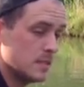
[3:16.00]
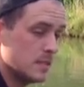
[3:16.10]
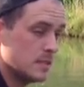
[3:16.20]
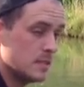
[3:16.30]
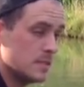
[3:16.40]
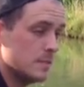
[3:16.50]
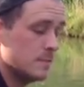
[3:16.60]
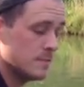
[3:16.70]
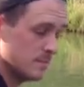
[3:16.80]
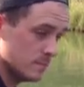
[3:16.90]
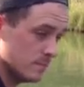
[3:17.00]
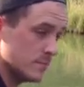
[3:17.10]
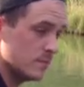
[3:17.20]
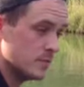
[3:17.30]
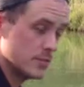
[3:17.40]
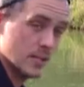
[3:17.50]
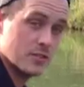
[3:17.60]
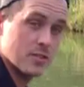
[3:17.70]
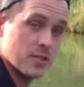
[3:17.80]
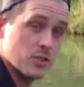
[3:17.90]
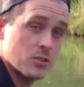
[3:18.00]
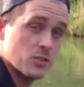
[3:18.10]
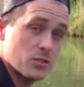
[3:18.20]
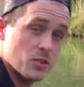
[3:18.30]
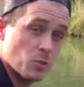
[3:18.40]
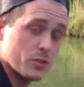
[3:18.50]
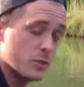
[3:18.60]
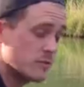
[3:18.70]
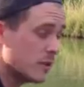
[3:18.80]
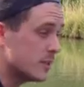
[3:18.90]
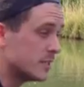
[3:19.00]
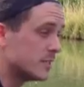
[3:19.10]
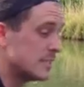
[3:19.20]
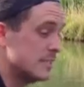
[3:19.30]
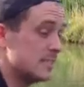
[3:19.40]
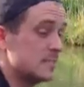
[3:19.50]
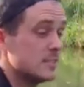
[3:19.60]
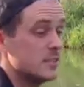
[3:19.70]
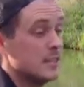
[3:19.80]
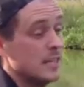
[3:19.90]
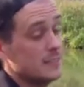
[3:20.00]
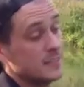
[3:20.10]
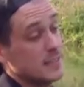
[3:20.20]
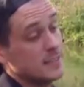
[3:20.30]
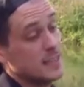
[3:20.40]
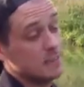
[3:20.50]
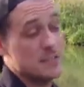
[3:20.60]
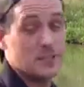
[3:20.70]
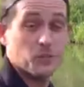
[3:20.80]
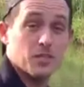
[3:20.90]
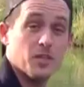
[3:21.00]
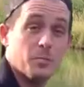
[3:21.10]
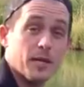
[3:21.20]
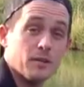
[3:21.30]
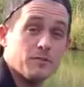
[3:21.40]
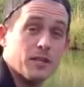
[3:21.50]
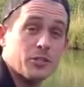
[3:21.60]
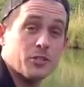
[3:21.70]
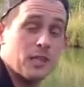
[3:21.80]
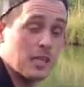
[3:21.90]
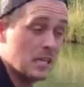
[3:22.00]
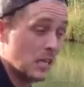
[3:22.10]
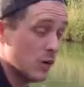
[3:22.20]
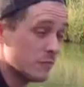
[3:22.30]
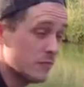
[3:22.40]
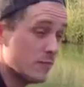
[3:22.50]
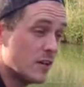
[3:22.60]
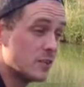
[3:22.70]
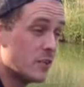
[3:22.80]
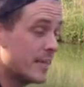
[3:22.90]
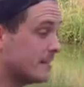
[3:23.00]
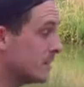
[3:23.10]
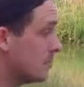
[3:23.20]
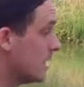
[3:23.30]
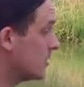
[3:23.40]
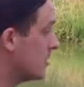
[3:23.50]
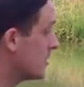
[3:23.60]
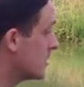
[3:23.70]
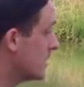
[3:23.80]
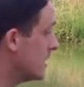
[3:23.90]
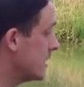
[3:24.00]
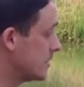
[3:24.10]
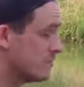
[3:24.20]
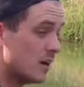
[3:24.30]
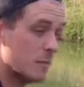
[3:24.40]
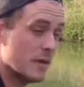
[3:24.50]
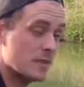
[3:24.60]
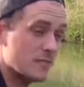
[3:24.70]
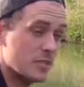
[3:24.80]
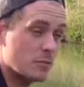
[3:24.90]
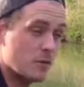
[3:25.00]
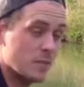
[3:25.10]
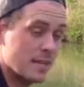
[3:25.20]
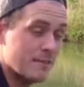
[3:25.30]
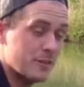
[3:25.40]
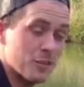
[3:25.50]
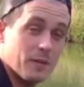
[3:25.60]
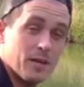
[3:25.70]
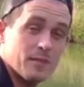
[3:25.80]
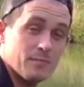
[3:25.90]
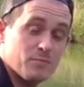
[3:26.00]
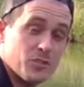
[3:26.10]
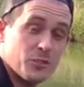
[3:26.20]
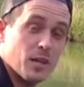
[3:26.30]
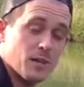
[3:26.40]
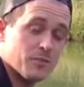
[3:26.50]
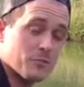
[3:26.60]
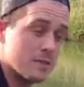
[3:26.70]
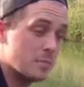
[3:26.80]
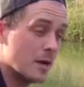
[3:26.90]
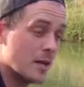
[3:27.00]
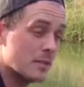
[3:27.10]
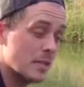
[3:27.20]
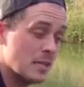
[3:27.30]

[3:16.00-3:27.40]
hour sometimes that people come from nowhere. Because what you'll find is it definitely sorts out the bigger fish. I often find on here in the matches the far bank fish probably average about 2.5 to 3 pound.